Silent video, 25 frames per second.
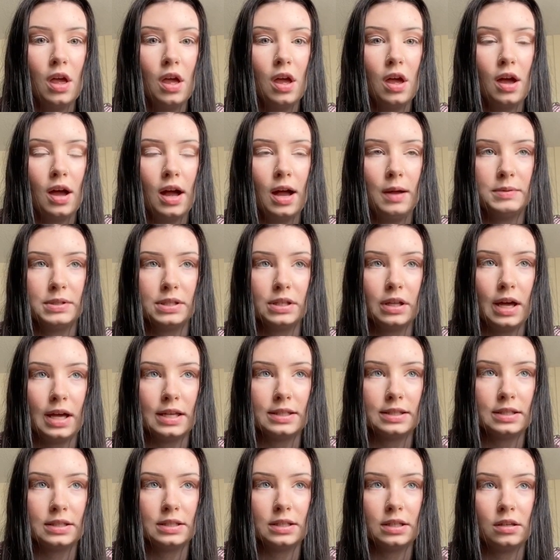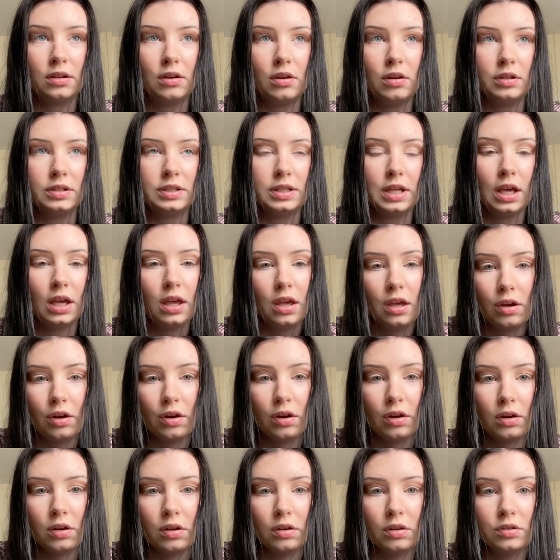I'm still hesitant on taking
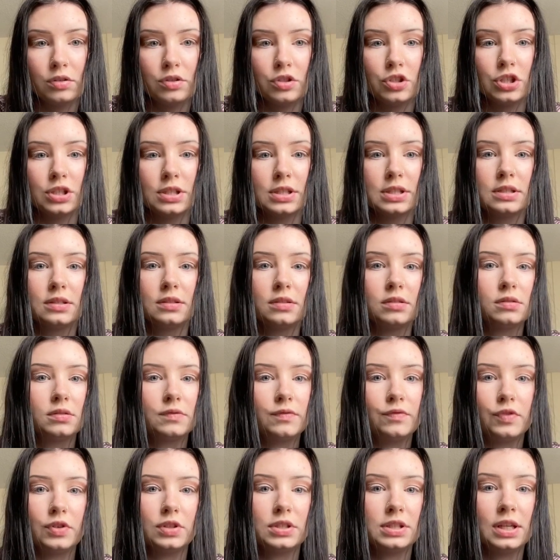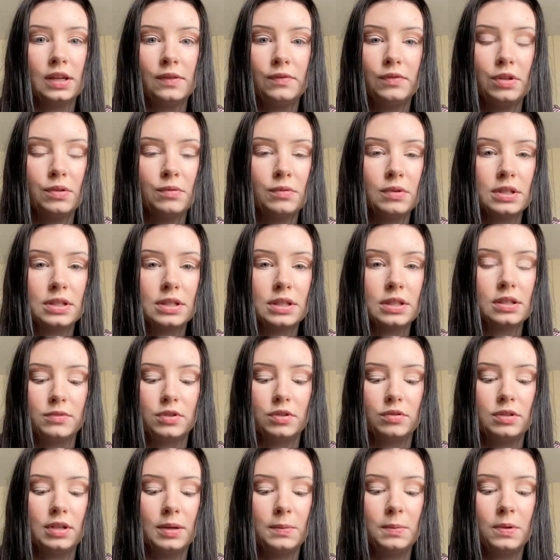her just for safety reasons.
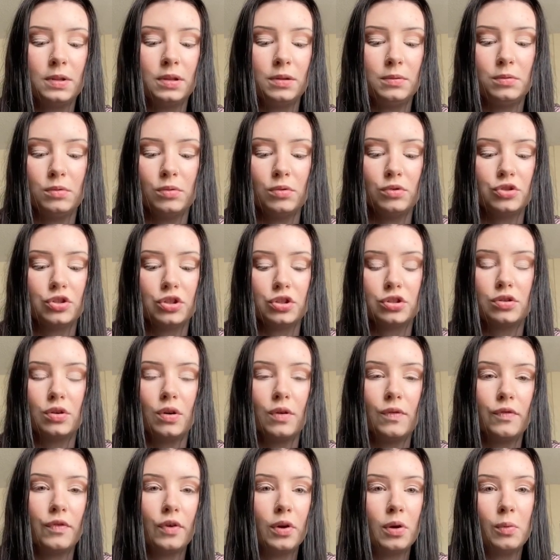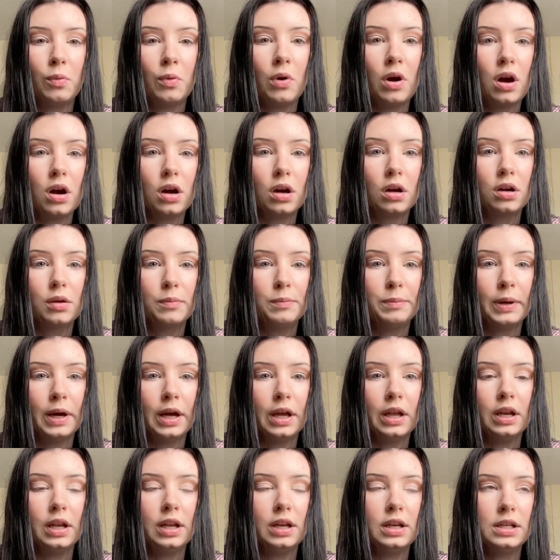So typically we will just go for a walk,
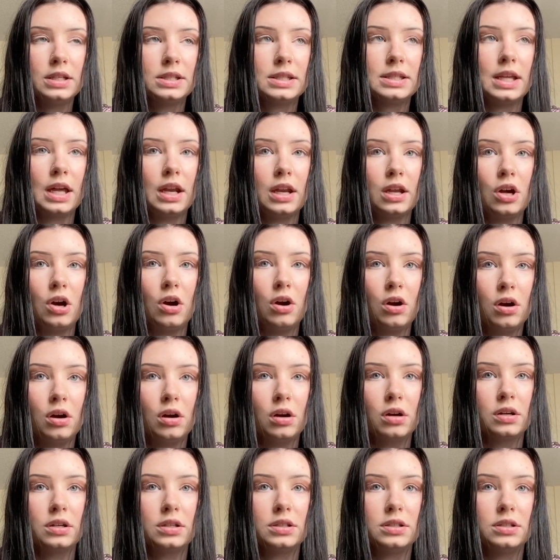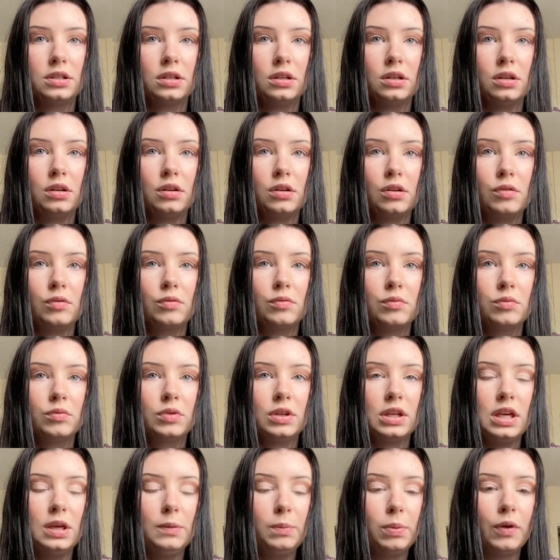but it is getting hard to, you know,
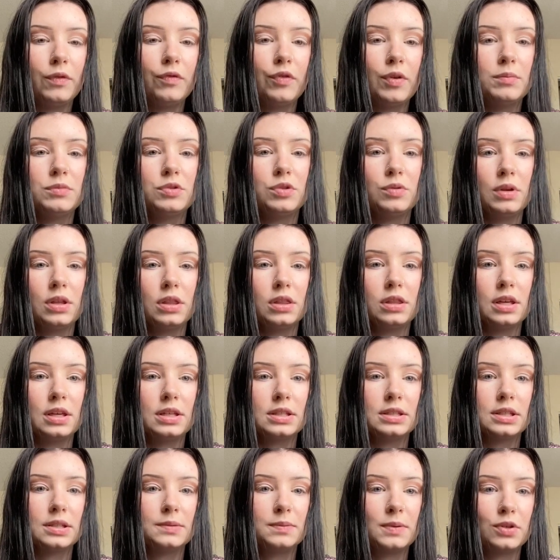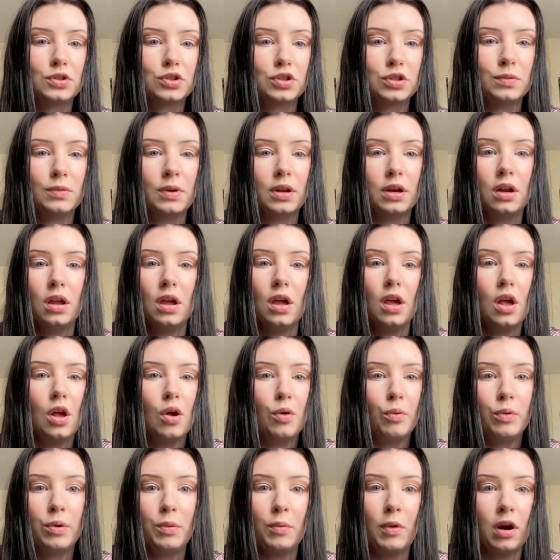keep her from doing things, especially when
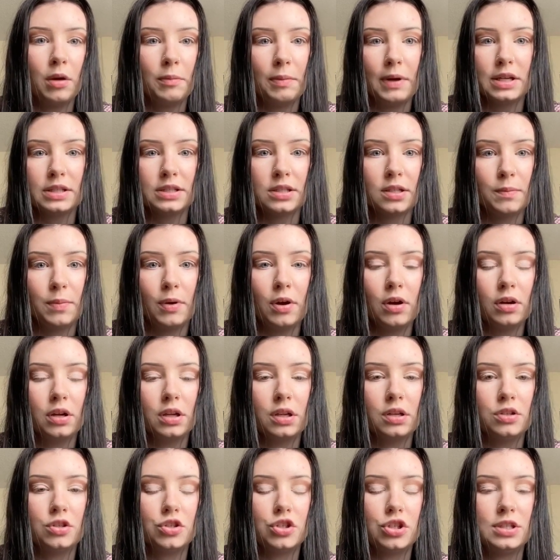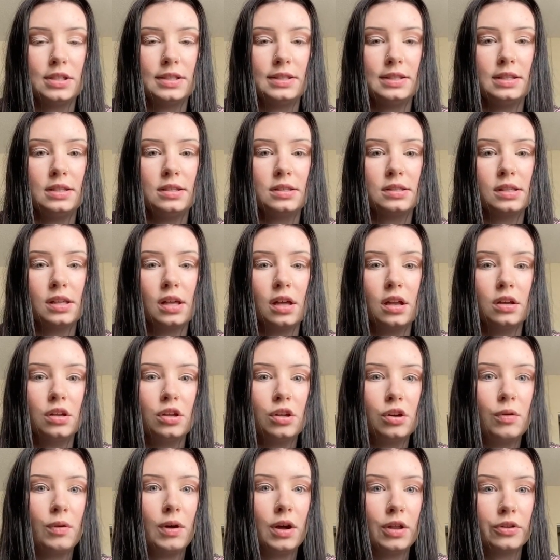we walk past a park and she sees that, you
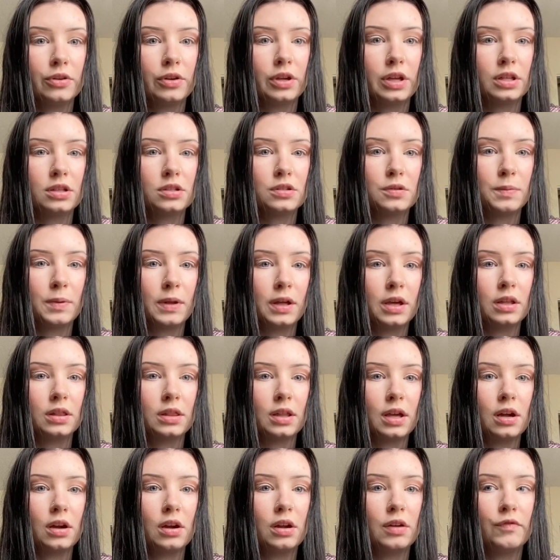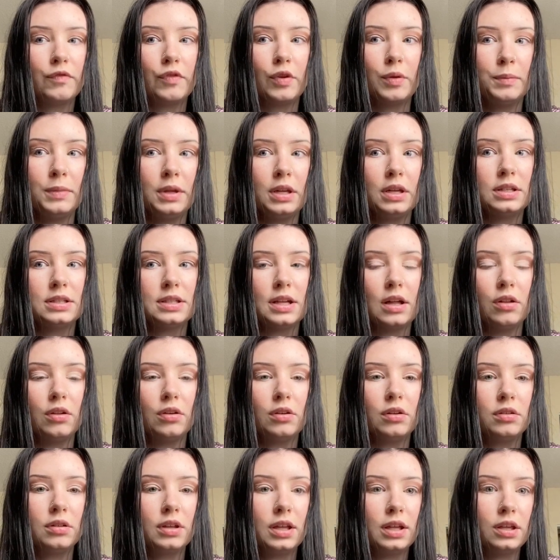know, other kids are playing there. And for me to tell
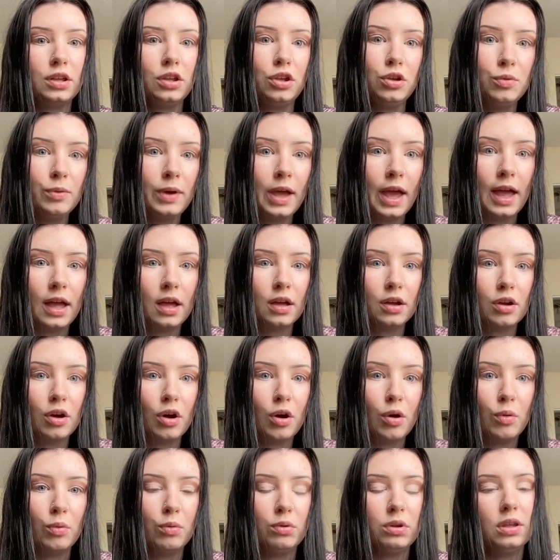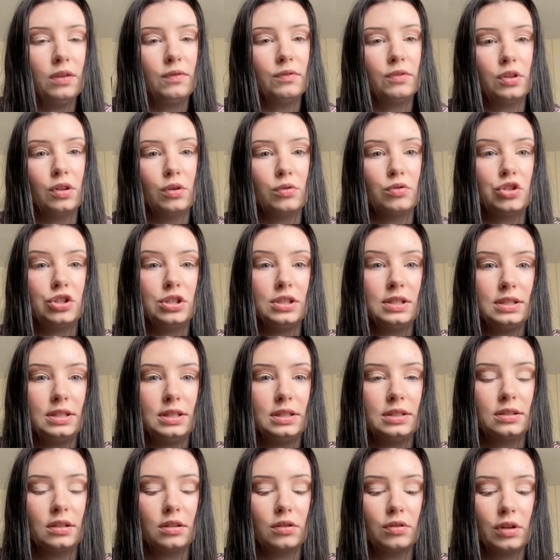her, like, you can't go, even though she
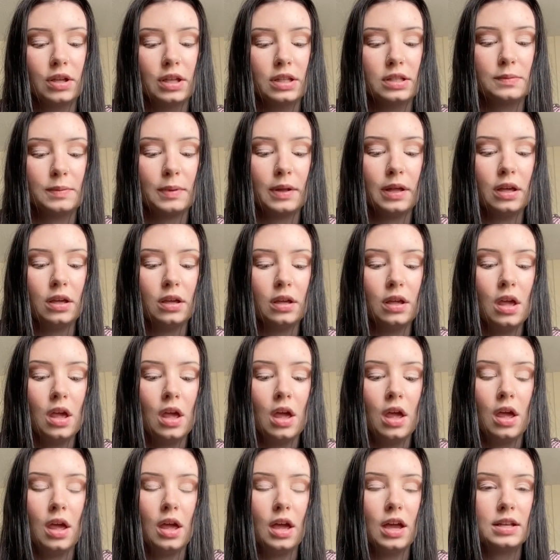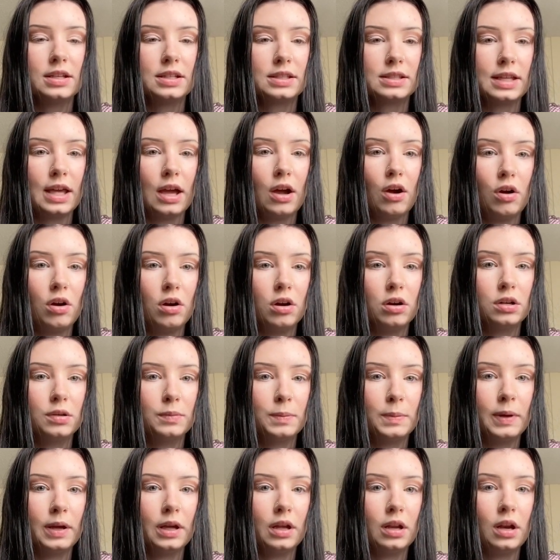sees other kids playing, it does get hard.
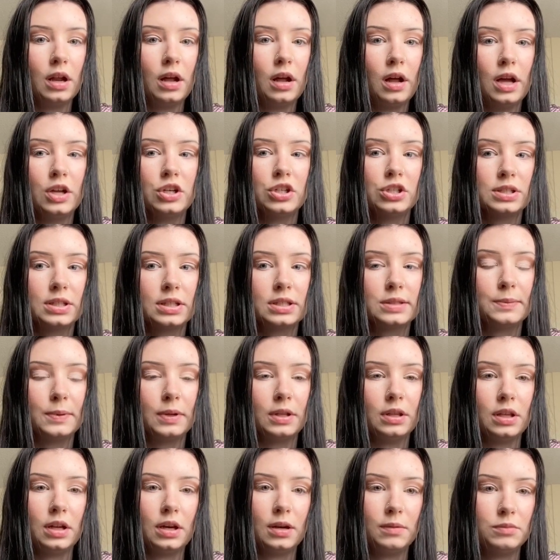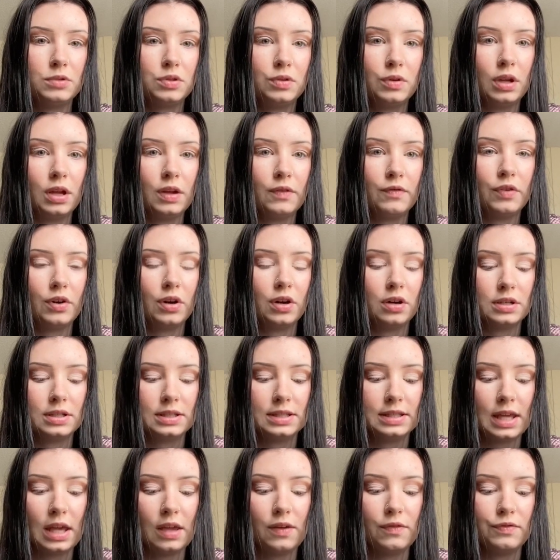But I just explained that I'm doing it for her
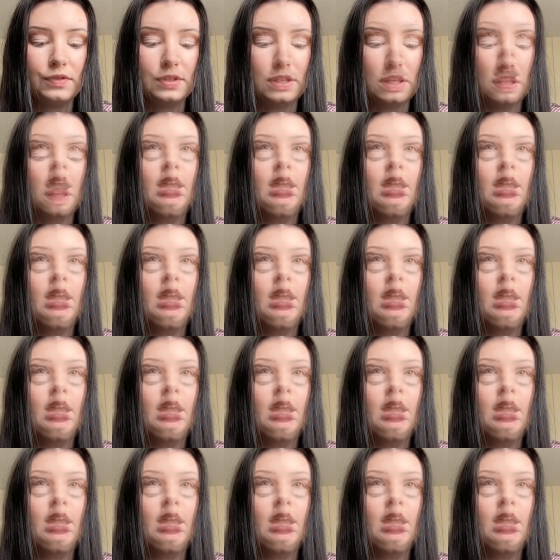safety.